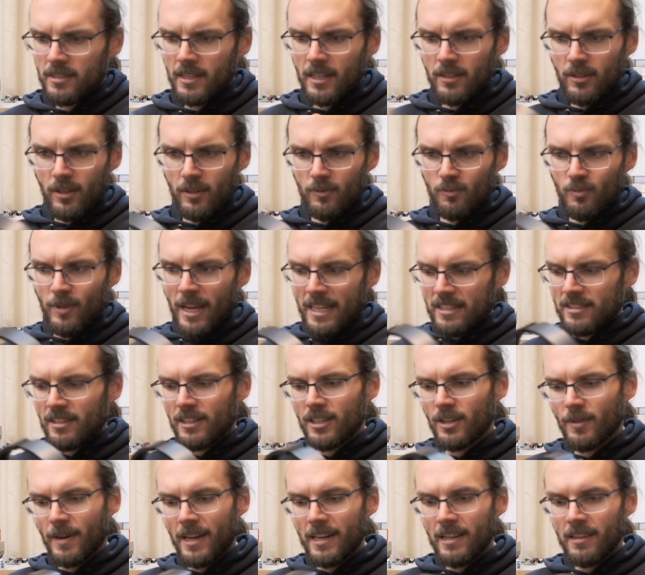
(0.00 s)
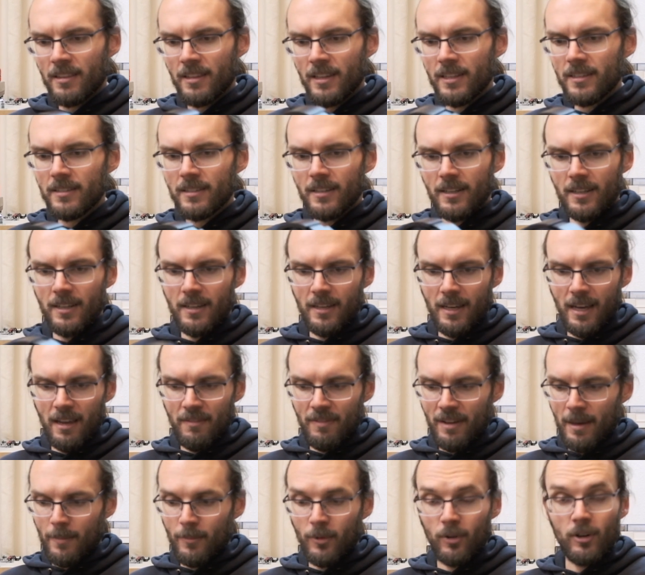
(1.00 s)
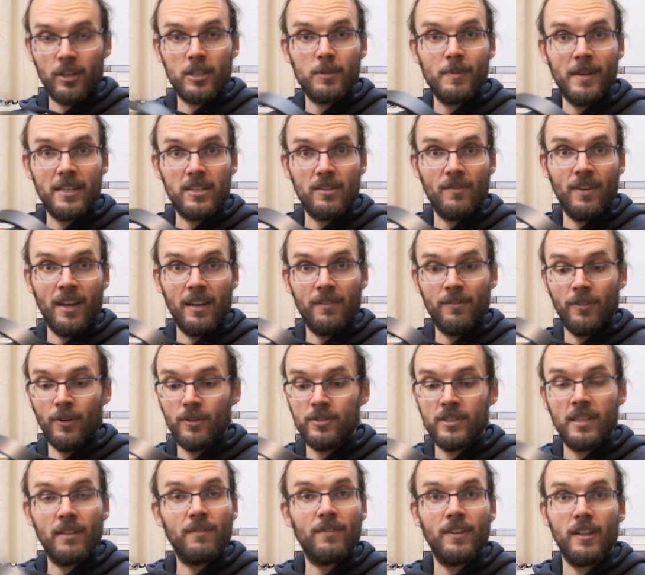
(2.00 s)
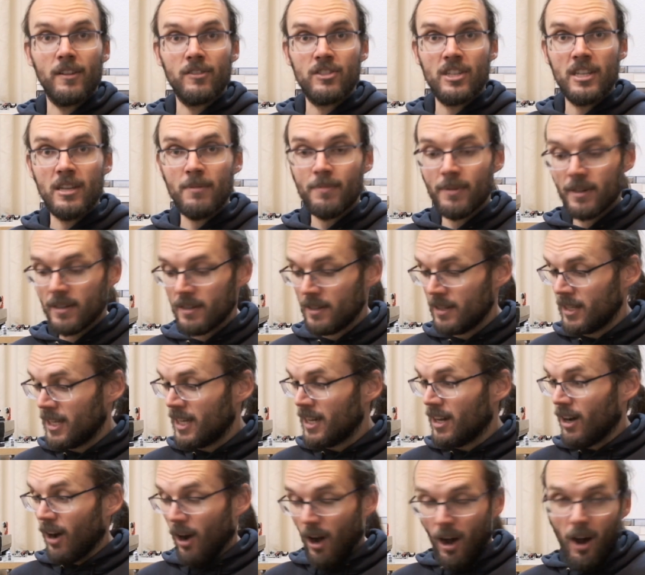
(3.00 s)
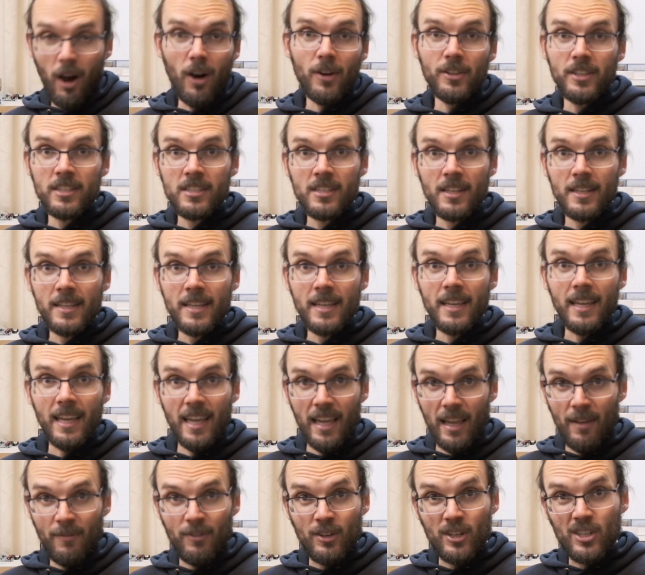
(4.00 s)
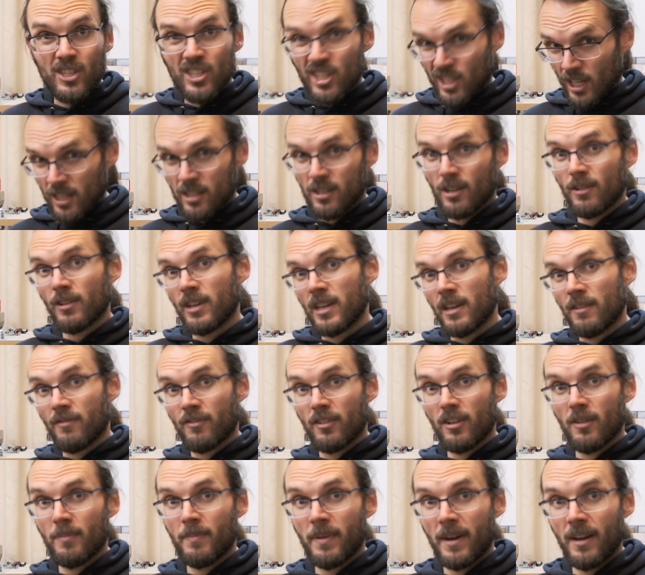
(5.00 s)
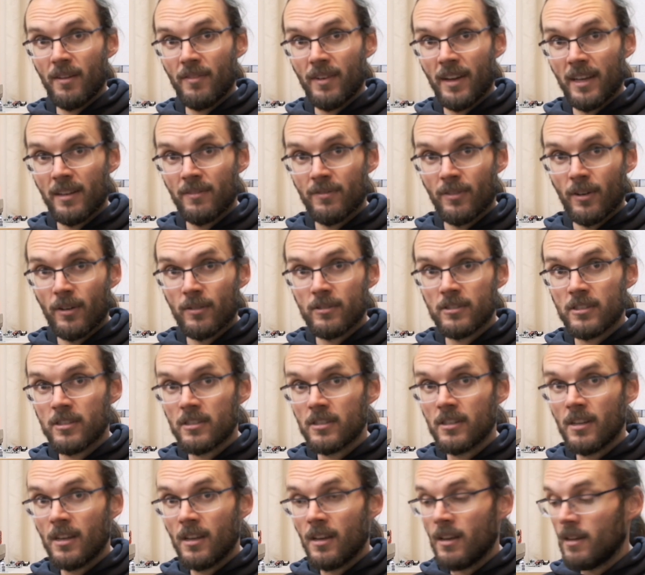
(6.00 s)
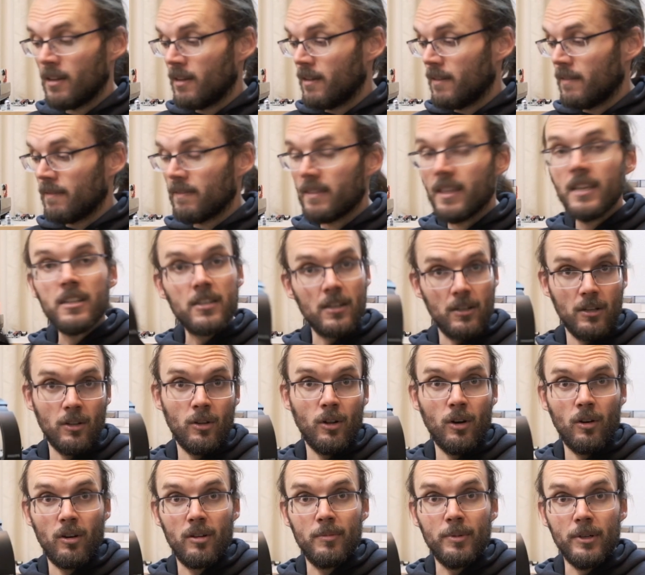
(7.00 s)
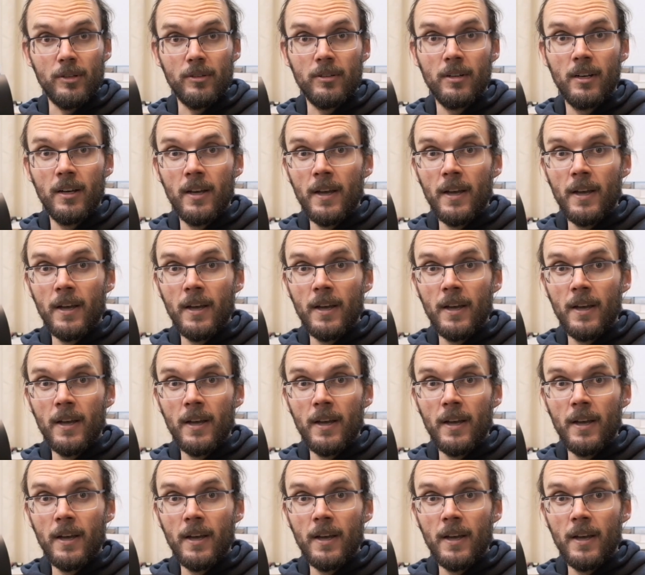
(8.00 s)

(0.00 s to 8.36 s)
They're not rattly or anything. I've had more expensive headphones that felt cheaper. Honestly, if you're just looking for a pair of headphones, these are not horrible.